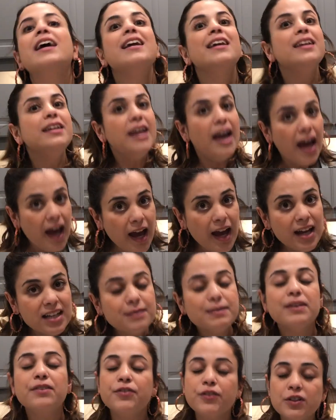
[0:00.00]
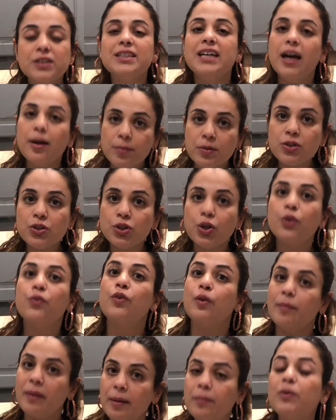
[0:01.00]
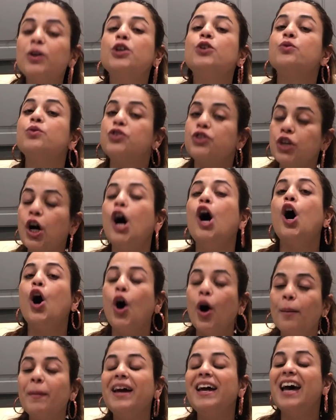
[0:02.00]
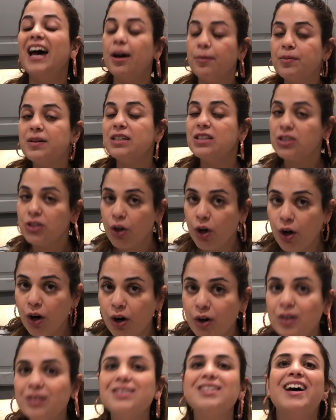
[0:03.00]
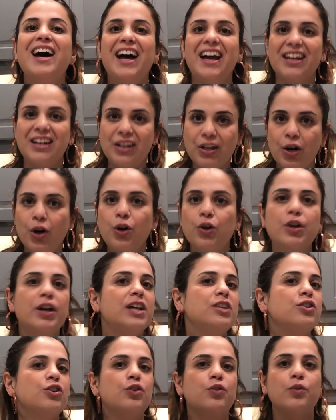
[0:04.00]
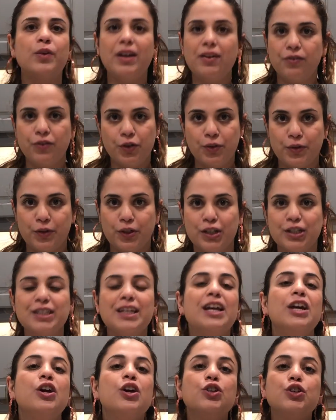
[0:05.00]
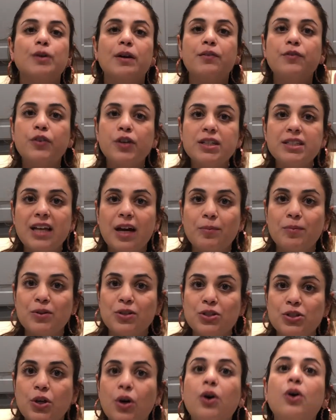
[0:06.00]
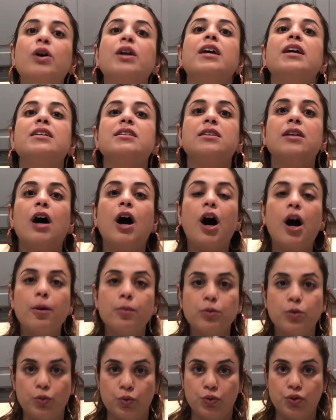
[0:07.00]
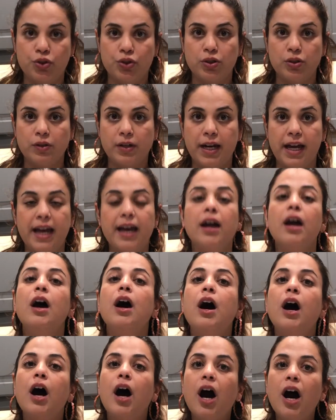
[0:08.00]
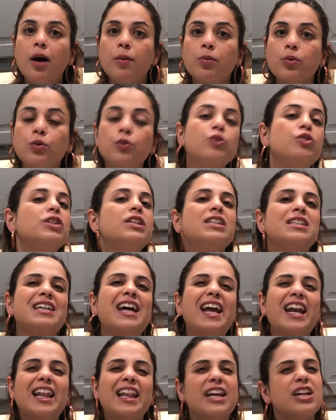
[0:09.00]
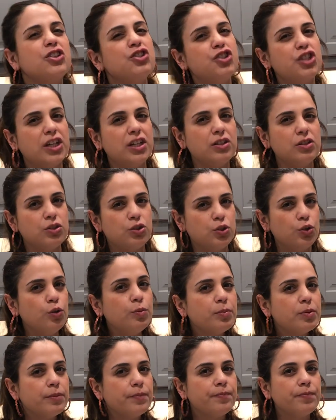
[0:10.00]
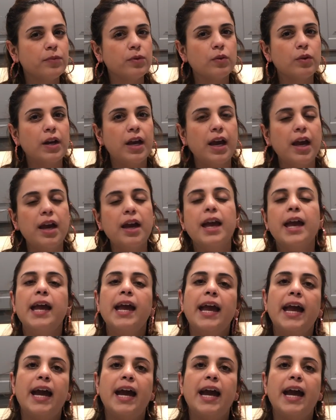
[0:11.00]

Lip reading: Yes, my first episode. Remember you saw all my episodes? I know, you guys are great viewers. So my first episode is the Abgoosht, okay? Abgoosht is kind of like chicken soup, okay?